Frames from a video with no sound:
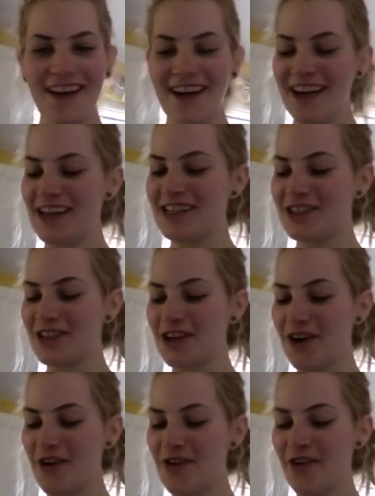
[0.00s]
and
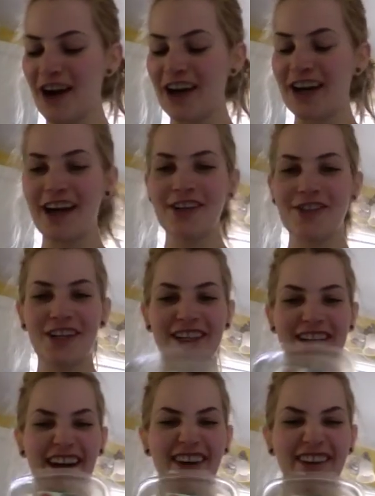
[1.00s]
so I kind of chickened
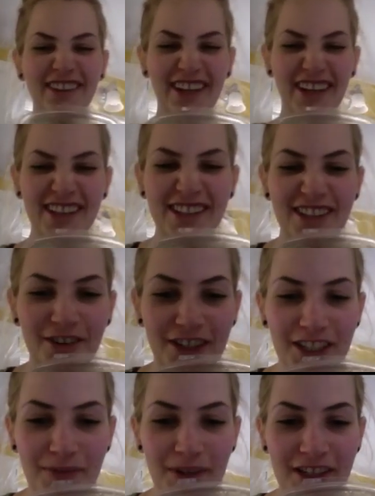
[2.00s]
out, and it's so
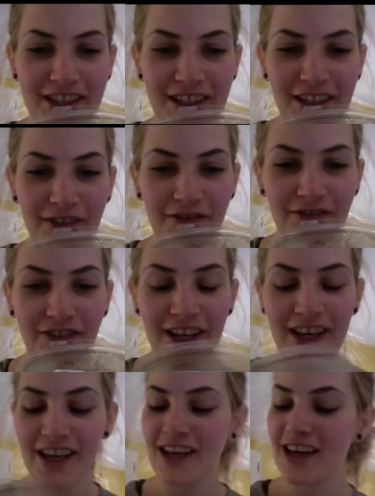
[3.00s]
expensive.
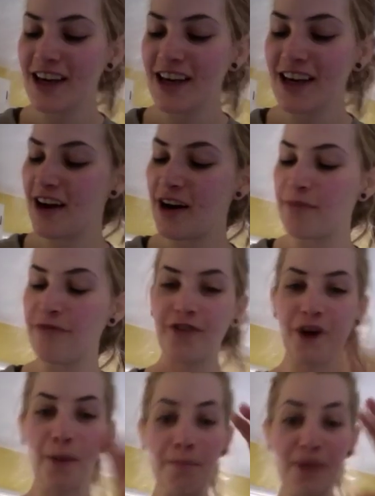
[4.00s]
For
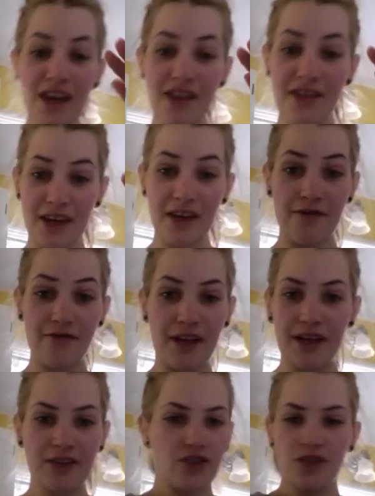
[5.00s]
a big thing of
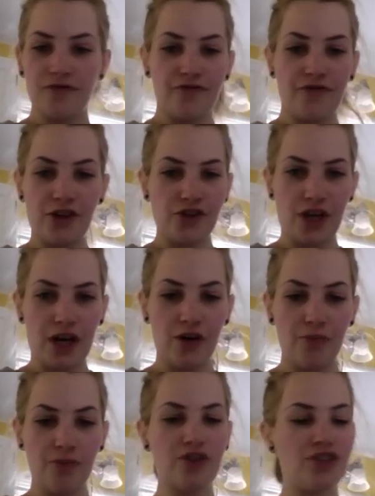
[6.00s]
like just fresh
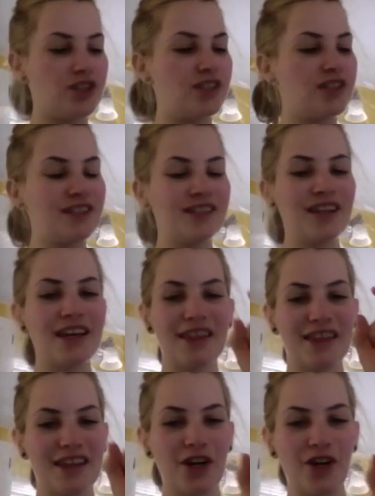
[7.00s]
kelp, which is just, it's like
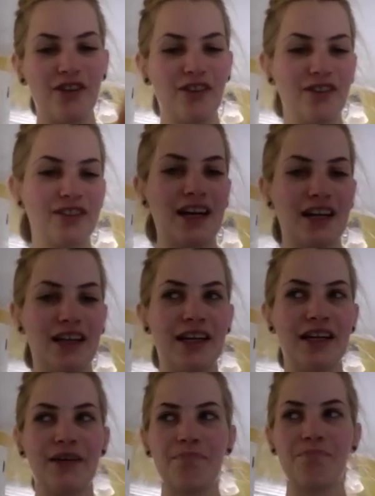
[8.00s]
thicker, it looks kind of
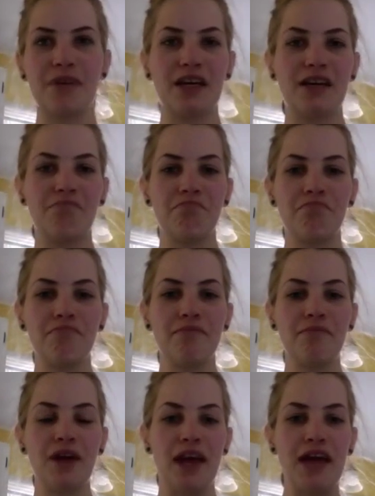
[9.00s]
like big
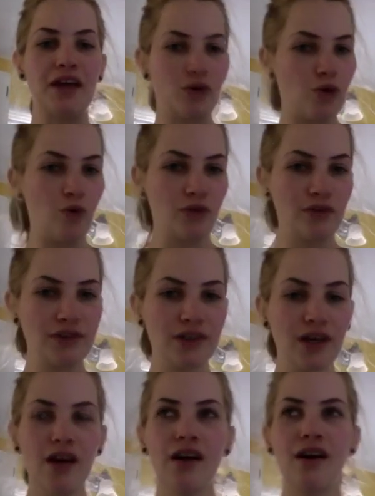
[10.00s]
egg noodles,
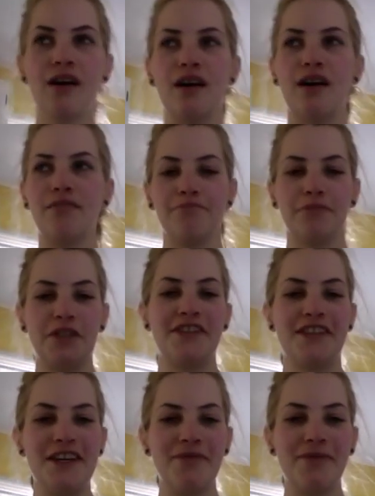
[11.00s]
but
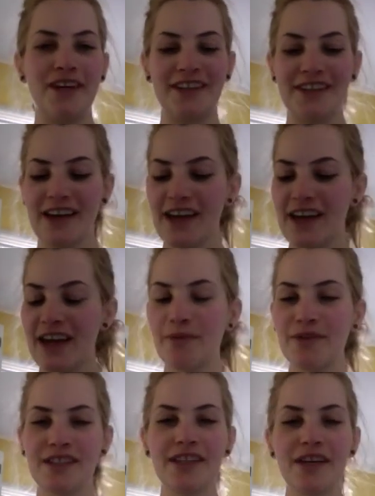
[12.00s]
seaweed. It
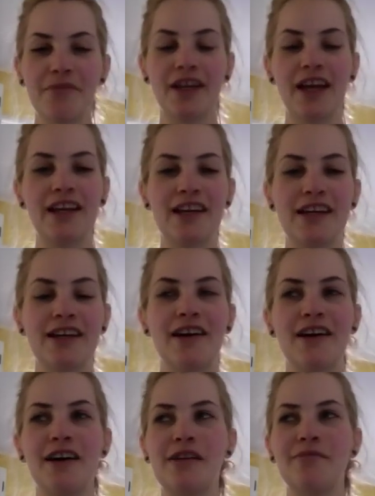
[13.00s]
was intimidating.
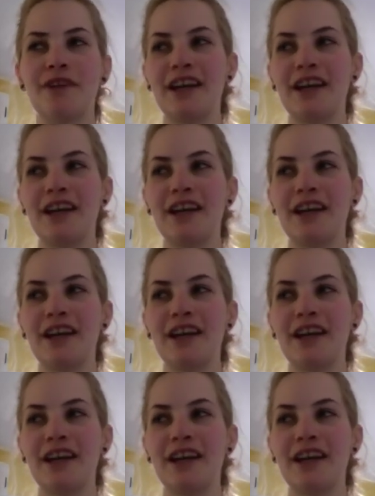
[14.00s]
I